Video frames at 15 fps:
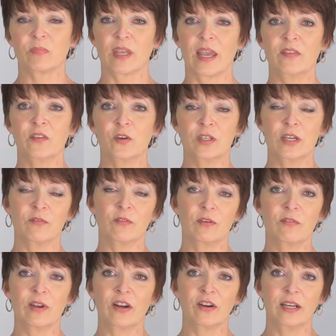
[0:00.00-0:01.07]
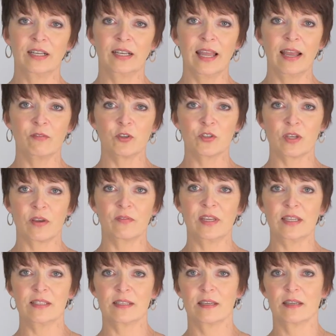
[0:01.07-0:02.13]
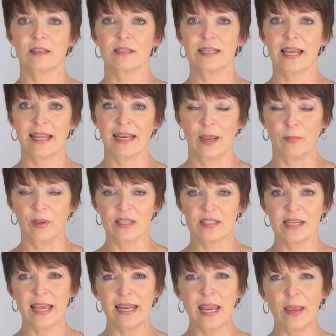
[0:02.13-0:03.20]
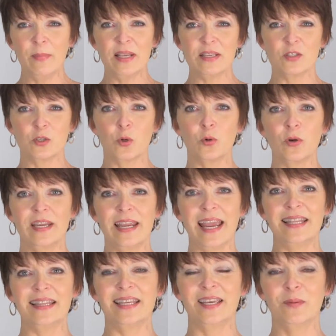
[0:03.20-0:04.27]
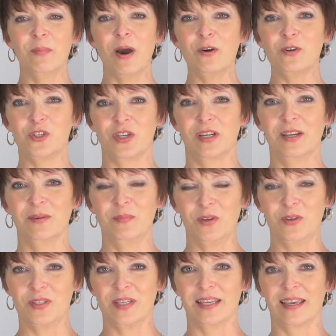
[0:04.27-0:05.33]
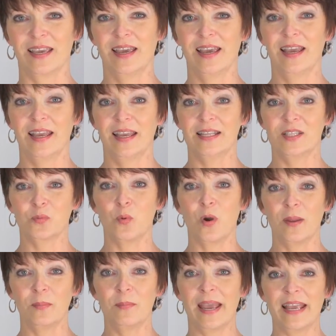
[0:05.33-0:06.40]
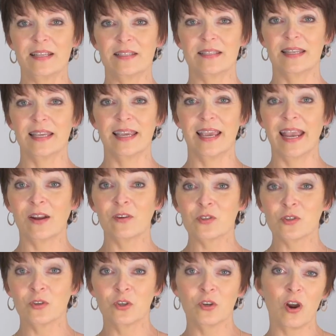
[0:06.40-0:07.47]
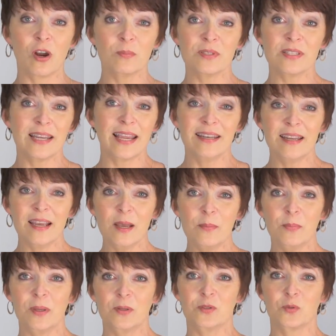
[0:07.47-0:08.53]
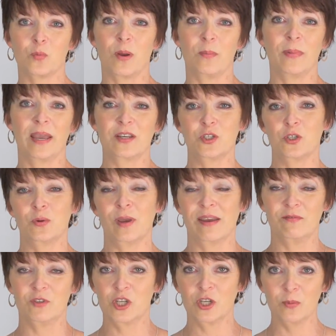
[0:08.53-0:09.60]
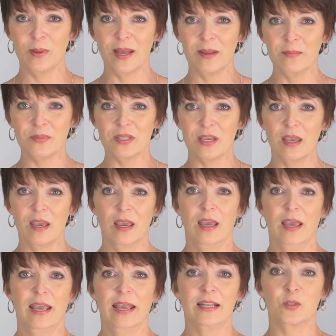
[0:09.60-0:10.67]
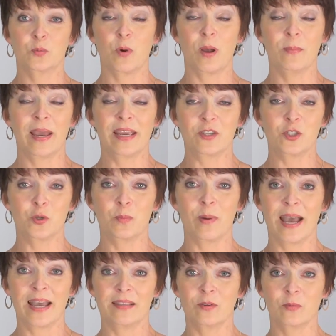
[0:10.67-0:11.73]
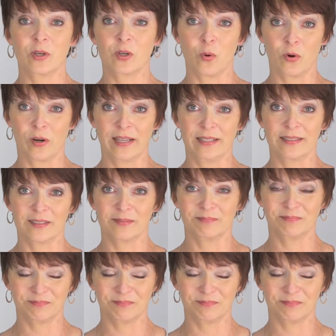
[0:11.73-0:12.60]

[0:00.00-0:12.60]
And there are different varying levels of these dynamics. Dynamics create the emotion in music. It's what makes the hairs on your arms stand up. It's what makes you have chill bumps. It's what makes you buy the recordings.